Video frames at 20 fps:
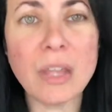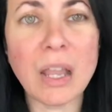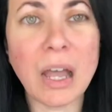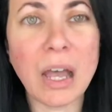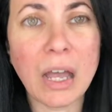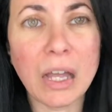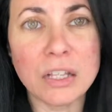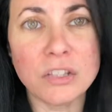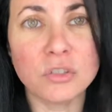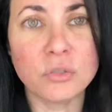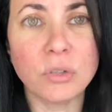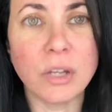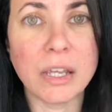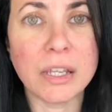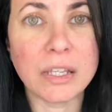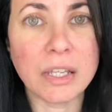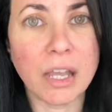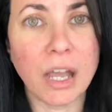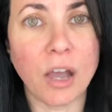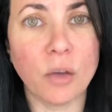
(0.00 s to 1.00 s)
I do
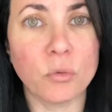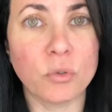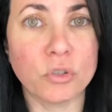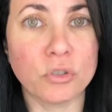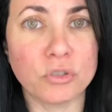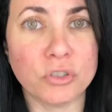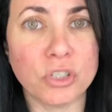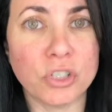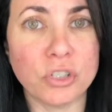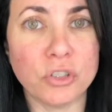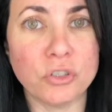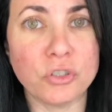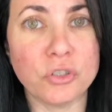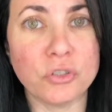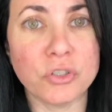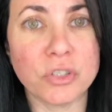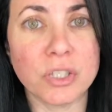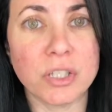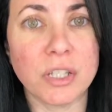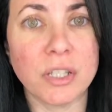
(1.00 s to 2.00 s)
like it. I will continue
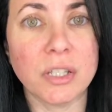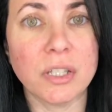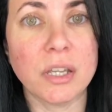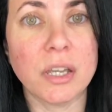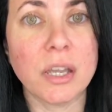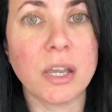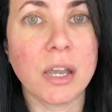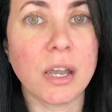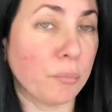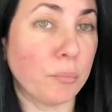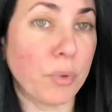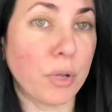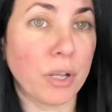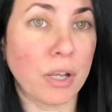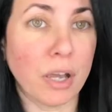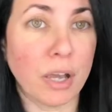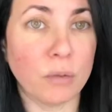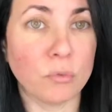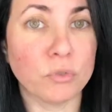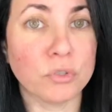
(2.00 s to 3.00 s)
using it, but
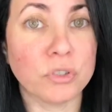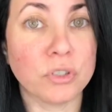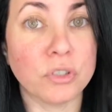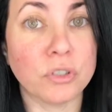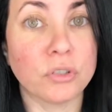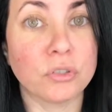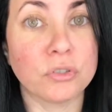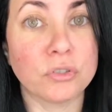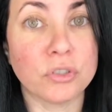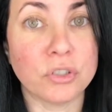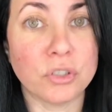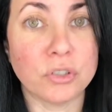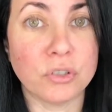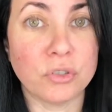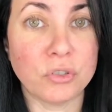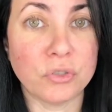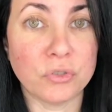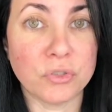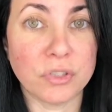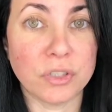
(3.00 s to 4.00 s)
I will still continue
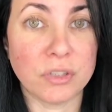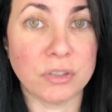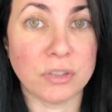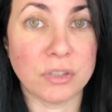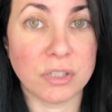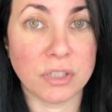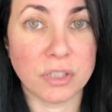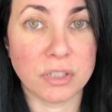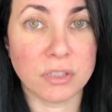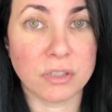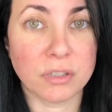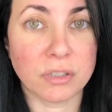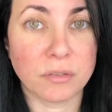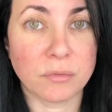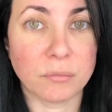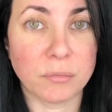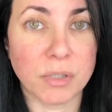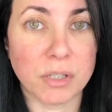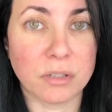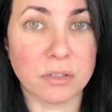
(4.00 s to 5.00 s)
using this
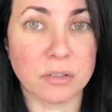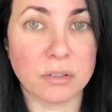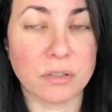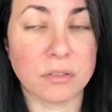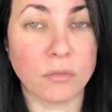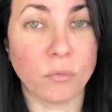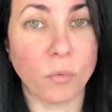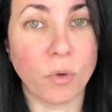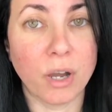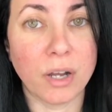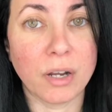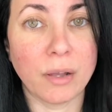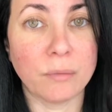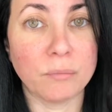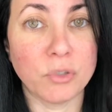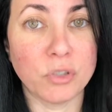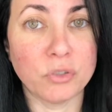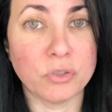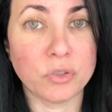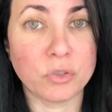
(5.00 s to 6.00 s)
because one,
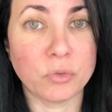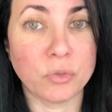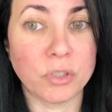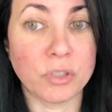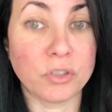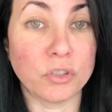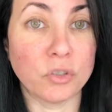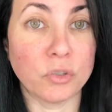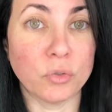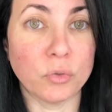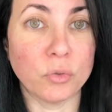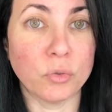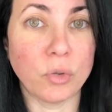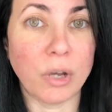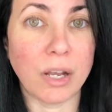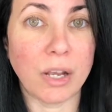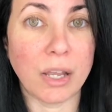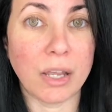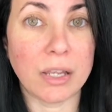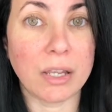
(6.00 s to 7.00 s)
I'm used to it. Two,
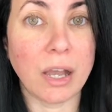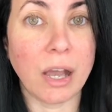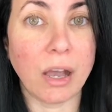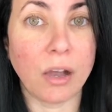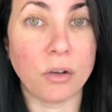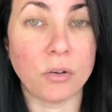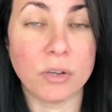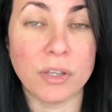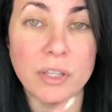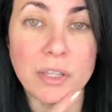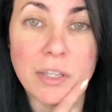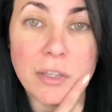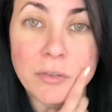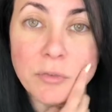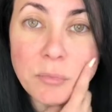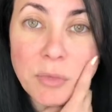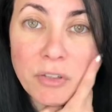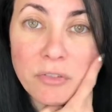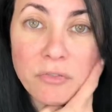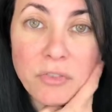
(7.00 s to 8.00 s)
I like how it
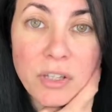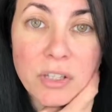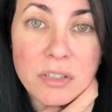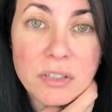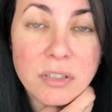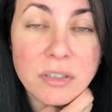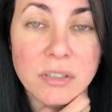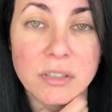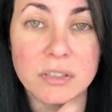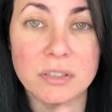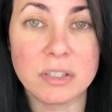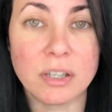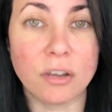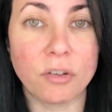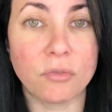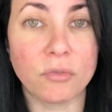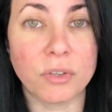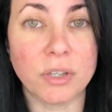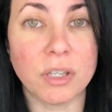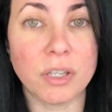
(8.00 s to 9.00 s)
keeps my face on this
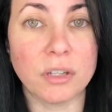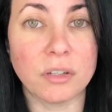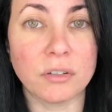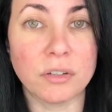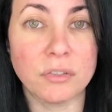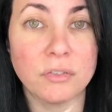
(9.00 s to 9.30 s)
side over here.